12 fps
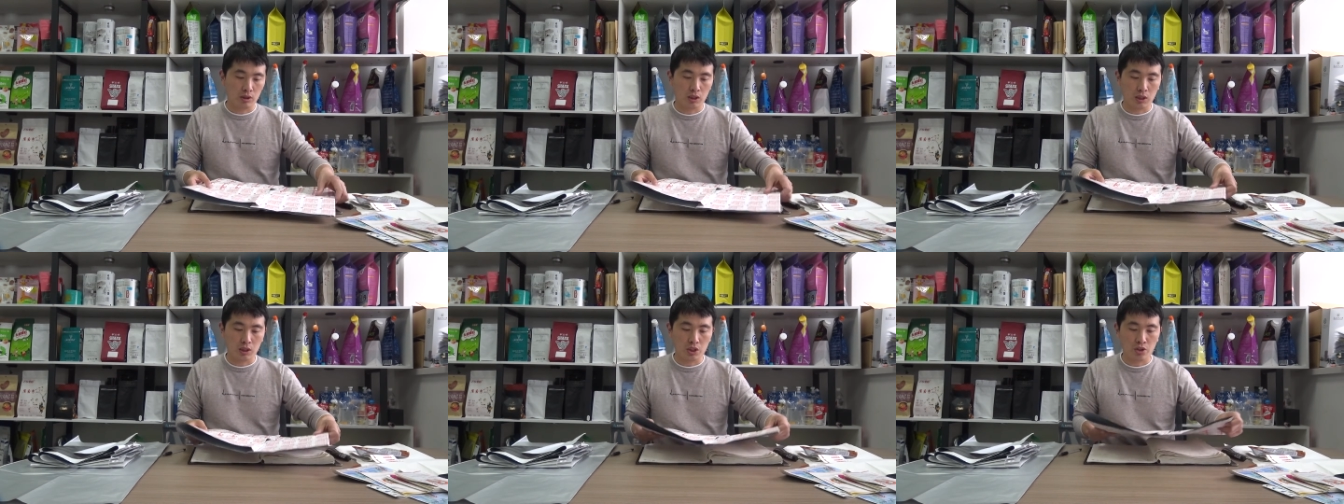
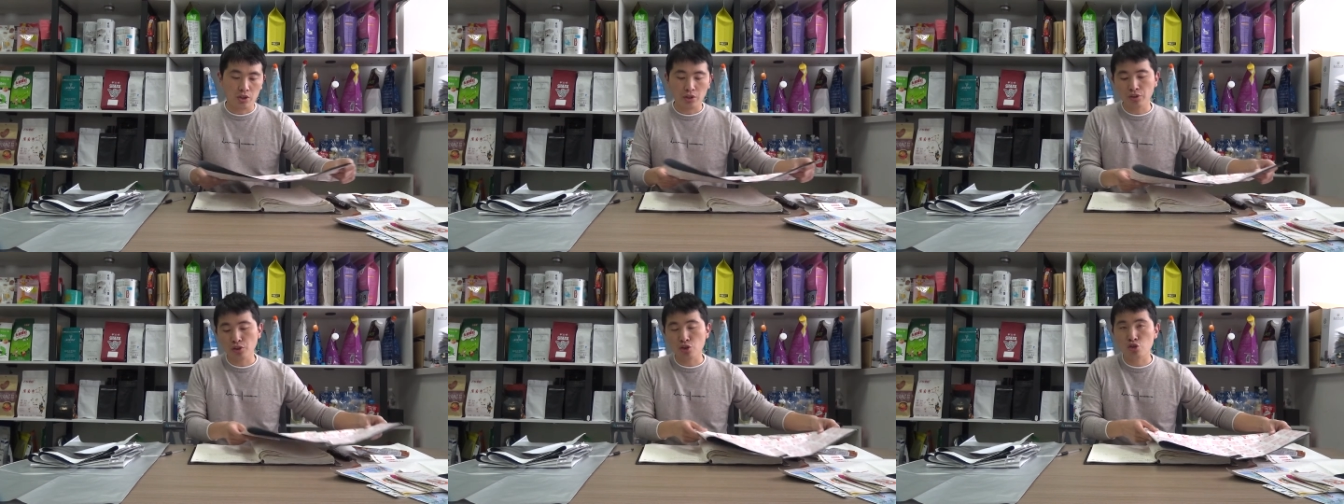uh,
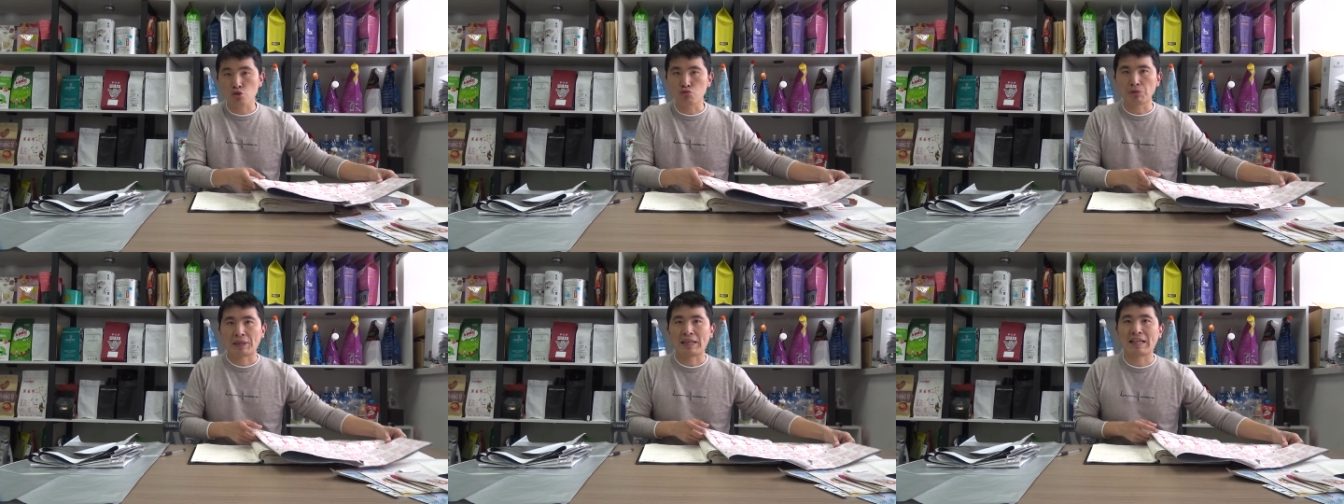it is
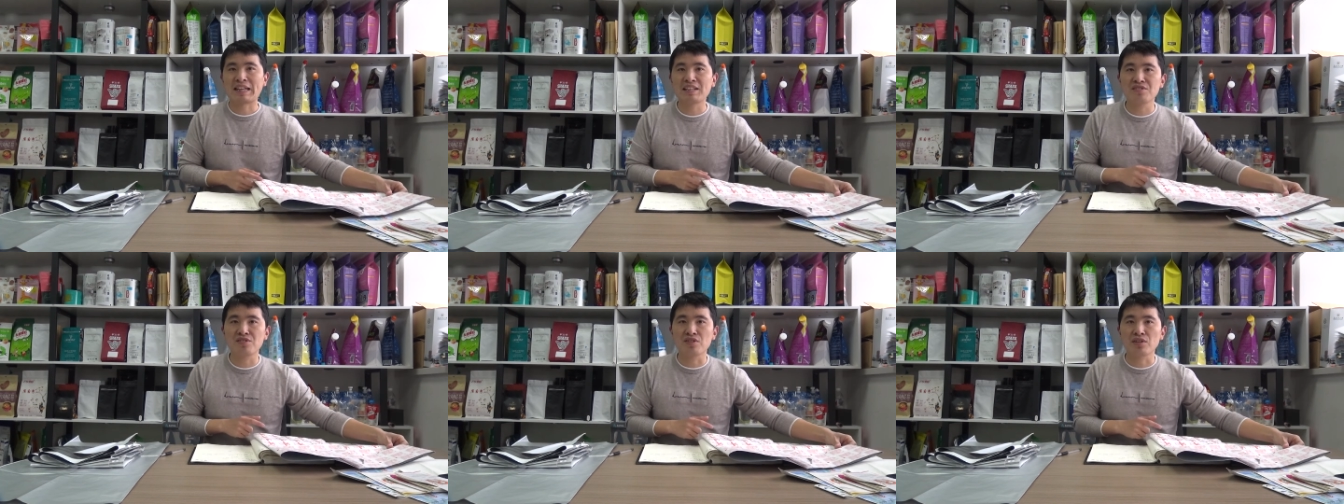
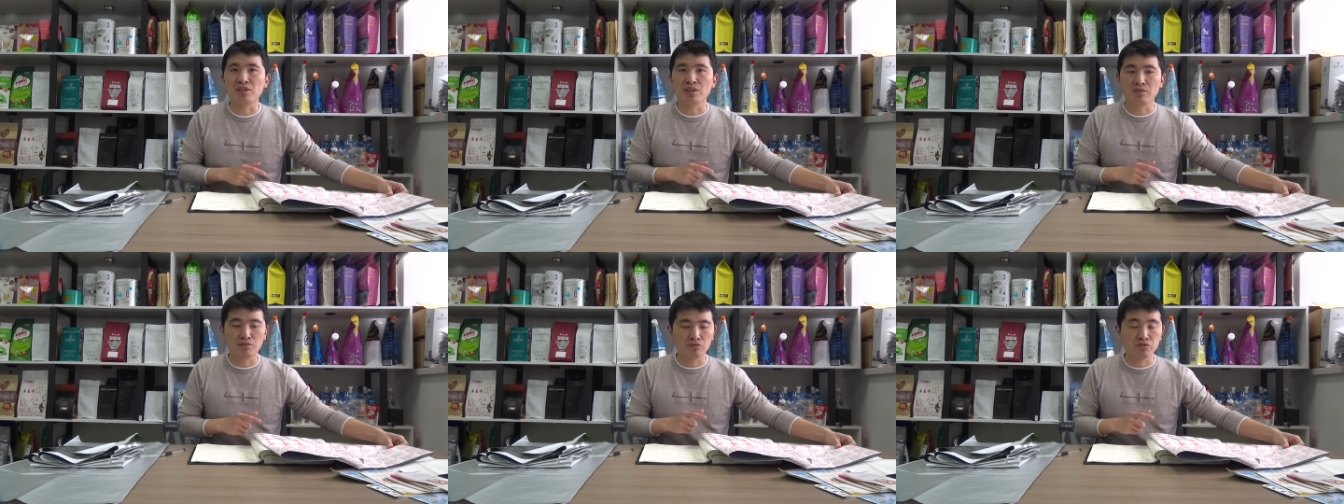realized
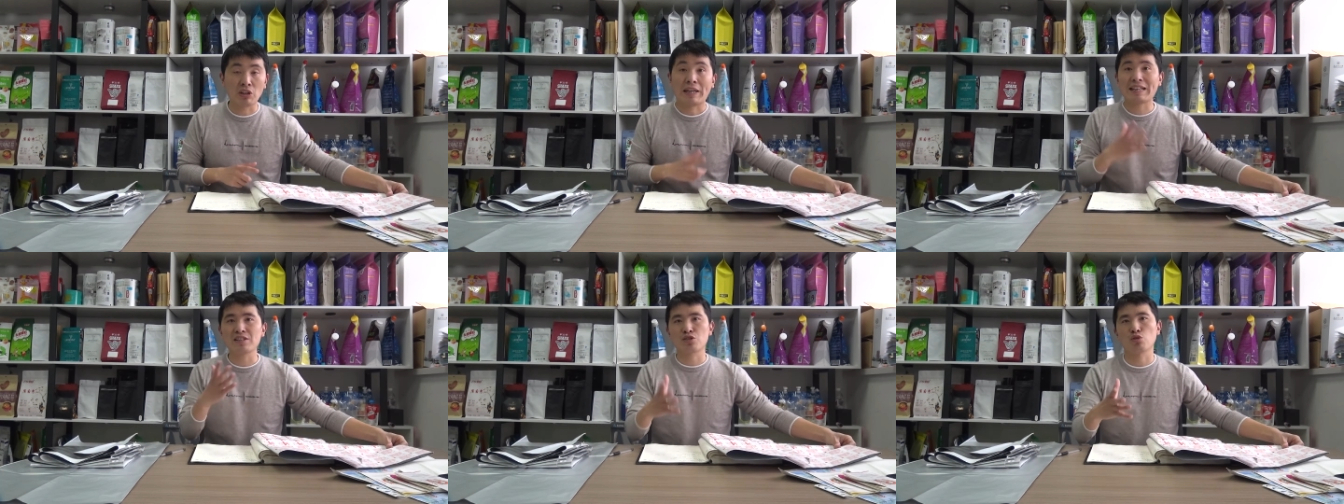in
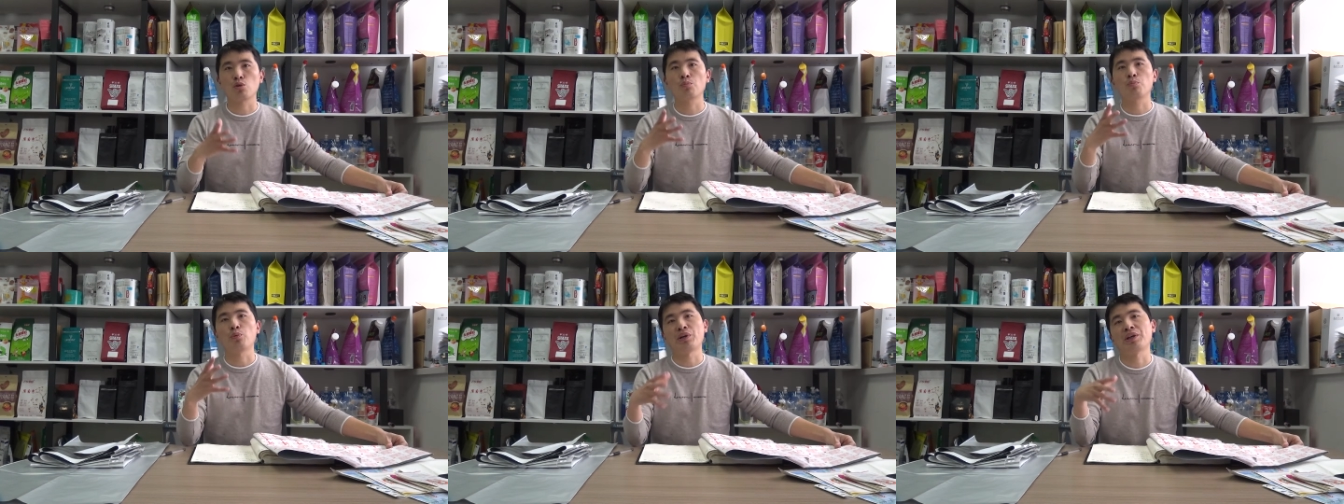flexo
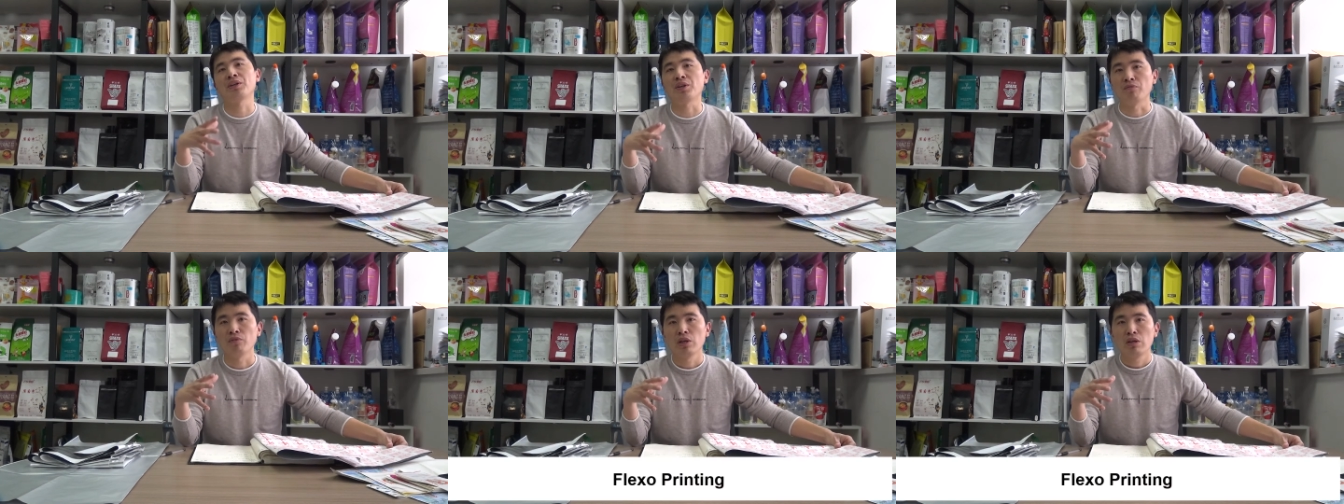printing.